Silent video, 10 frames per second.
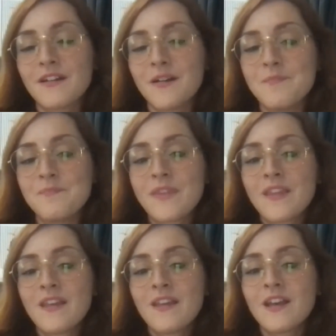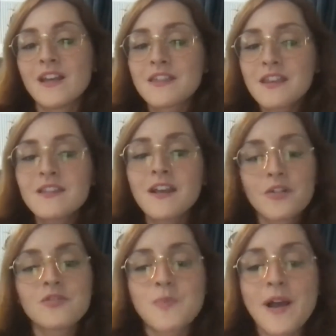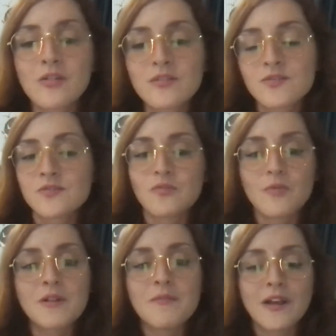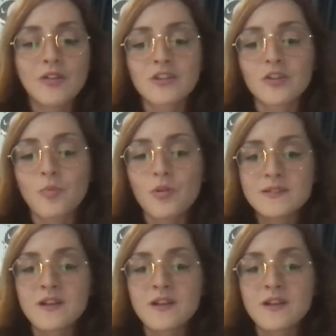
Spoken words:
And I think that goes back also to one of my earlier points,